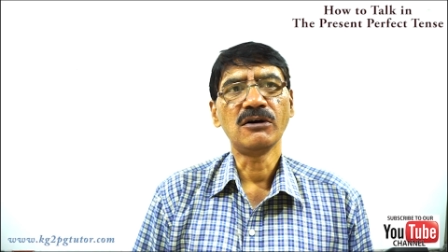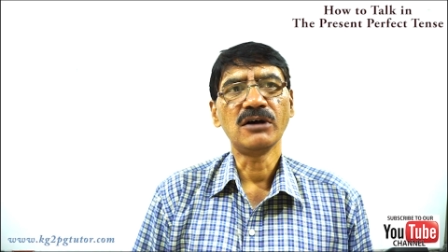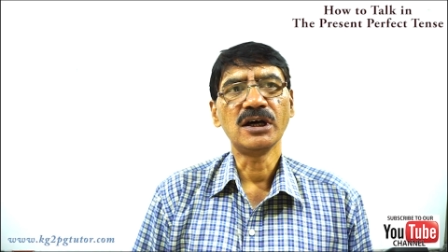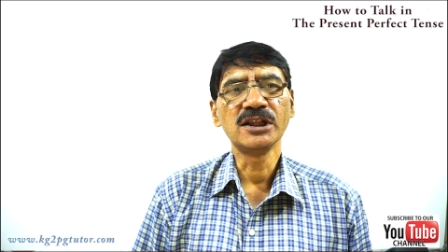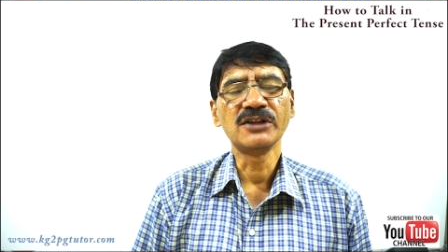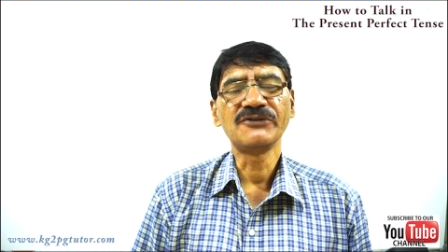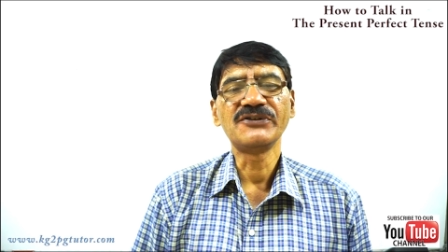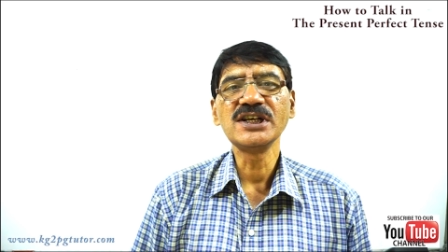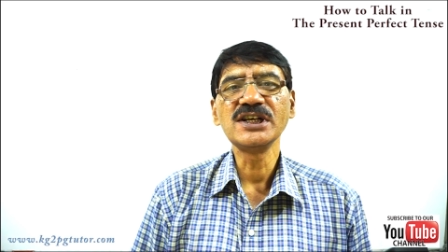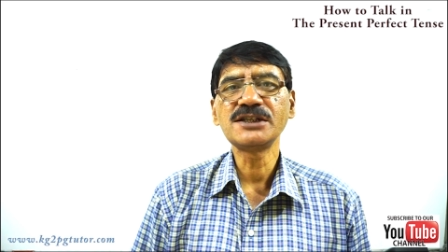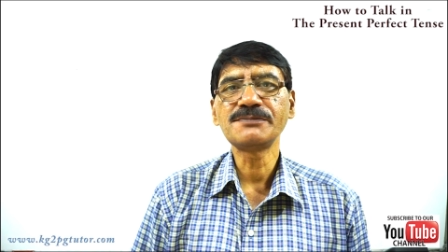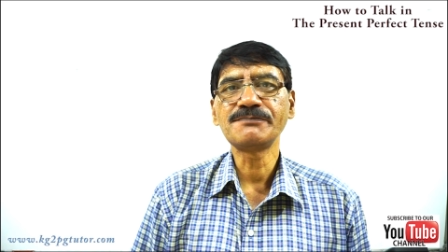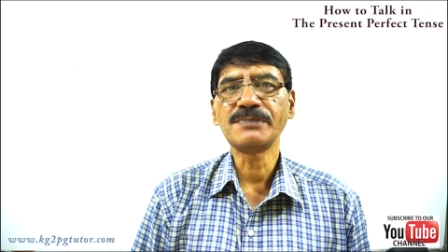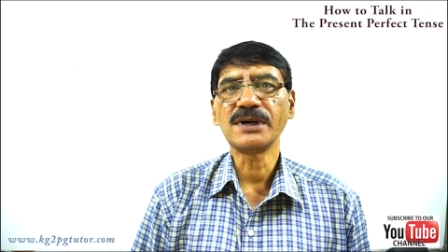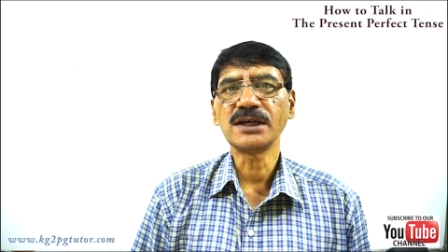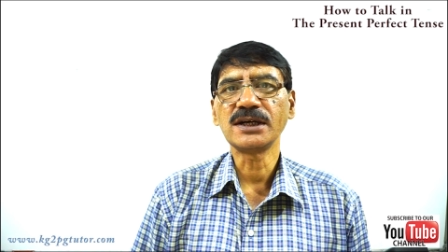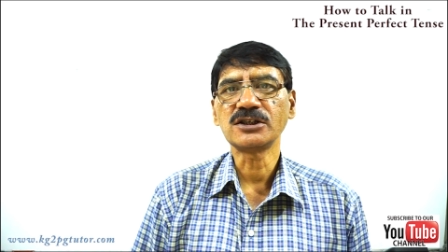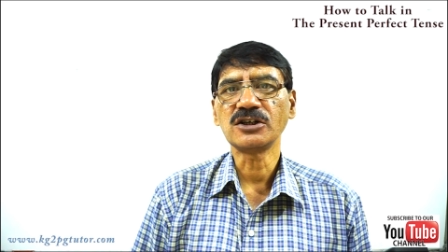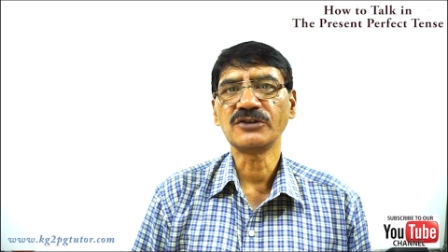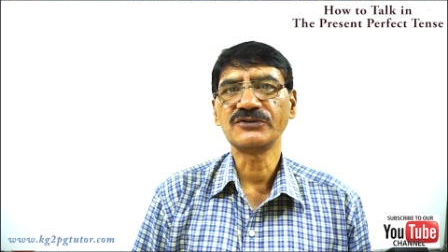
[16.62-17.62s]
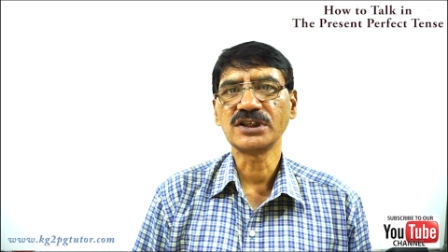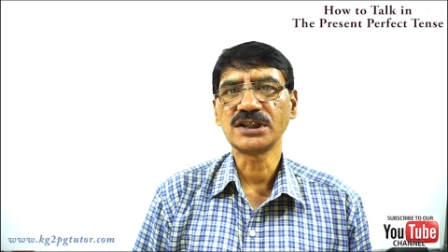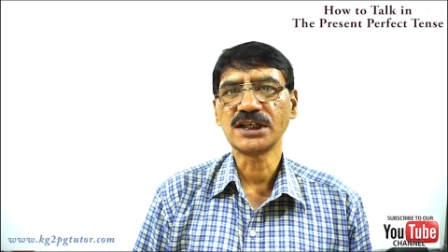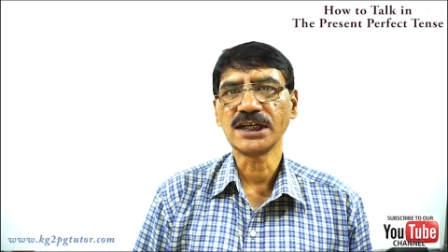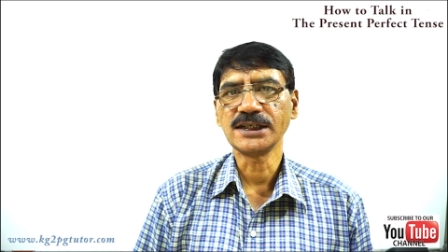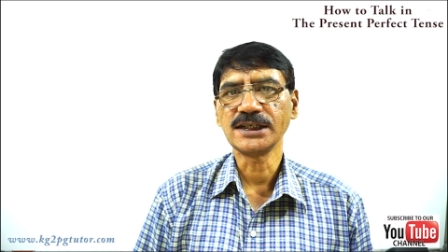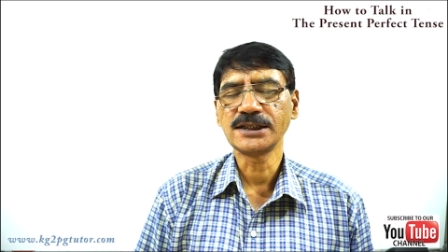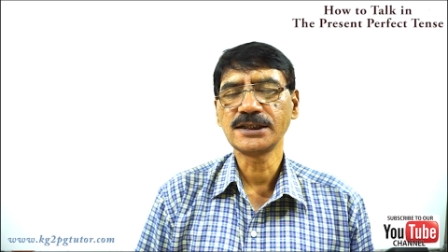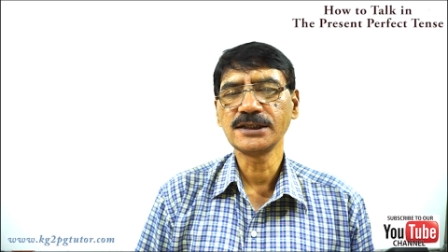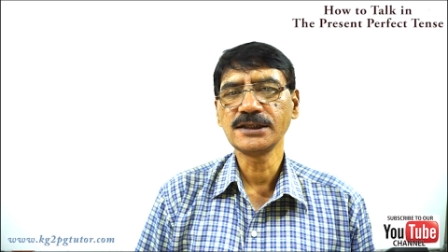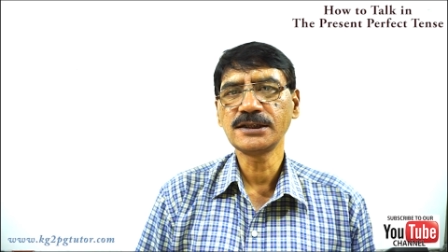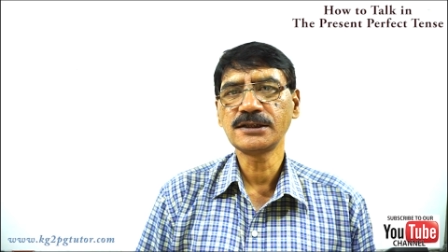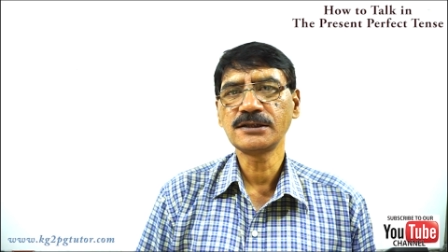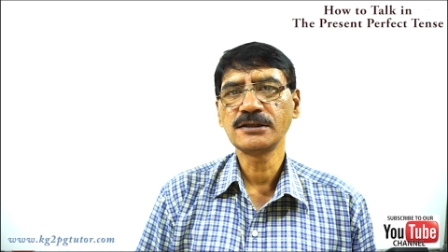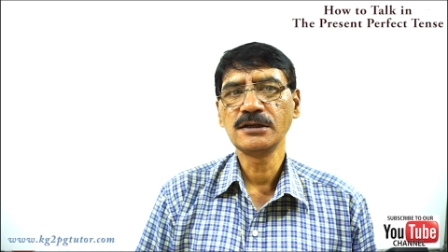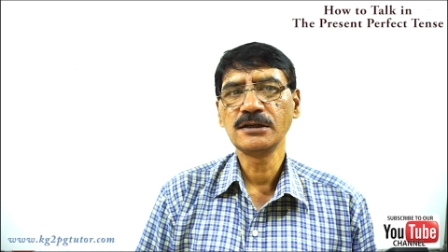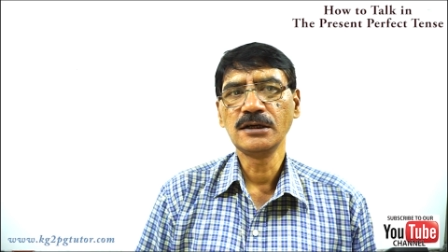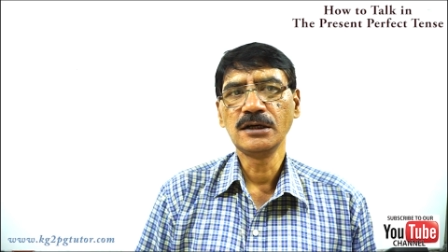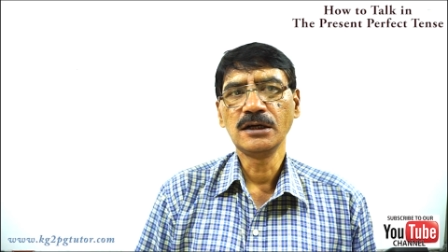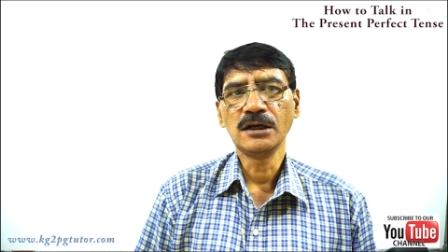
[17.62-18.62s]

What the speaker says: in the first part of the tenses,